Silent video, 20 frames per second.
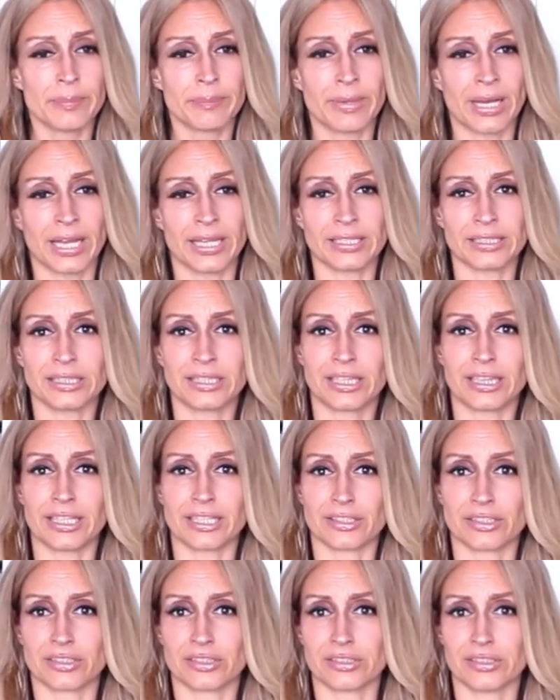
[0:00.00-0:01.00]
But
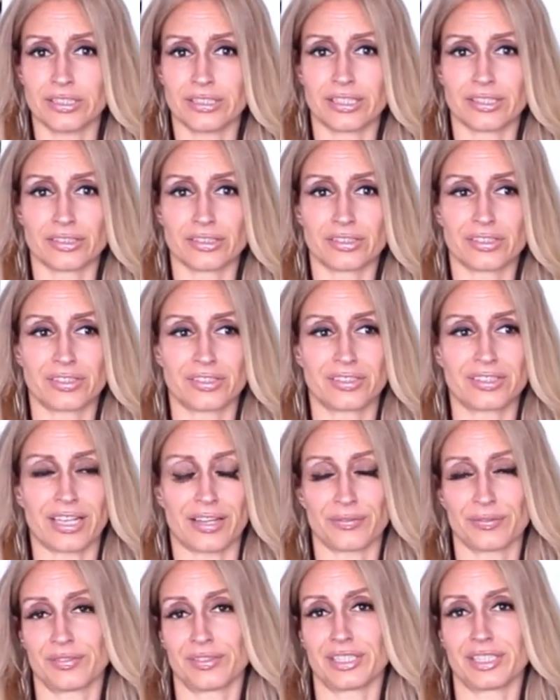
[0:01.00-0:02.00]
there's
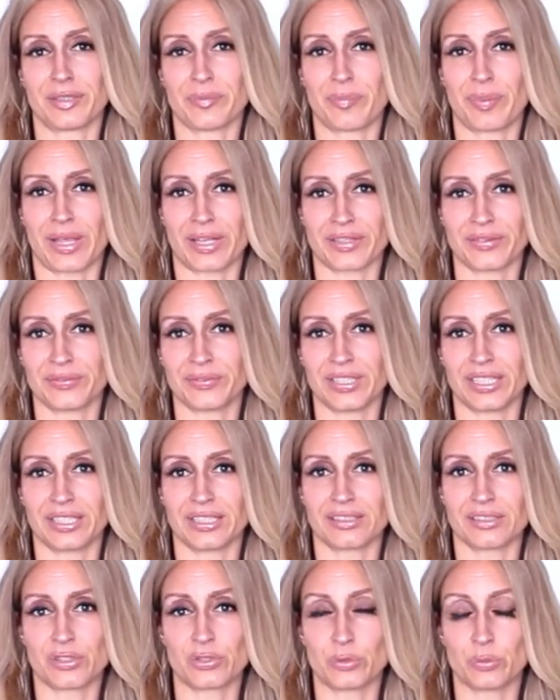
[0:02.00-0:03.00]
definitely a
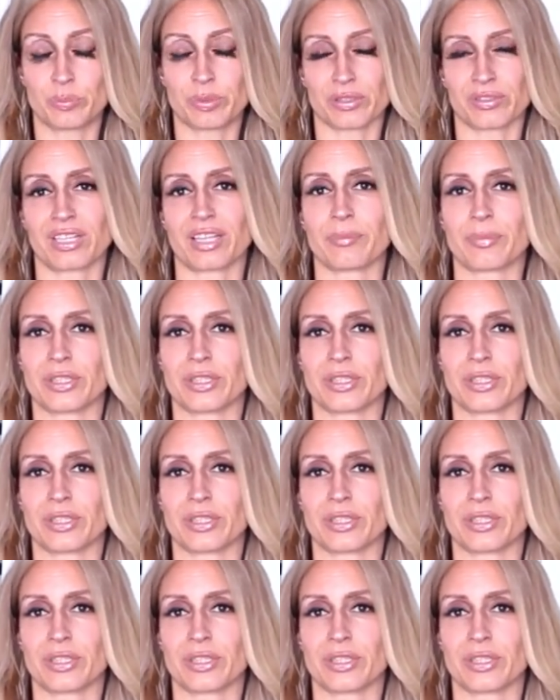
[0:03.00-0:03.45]
benefit to building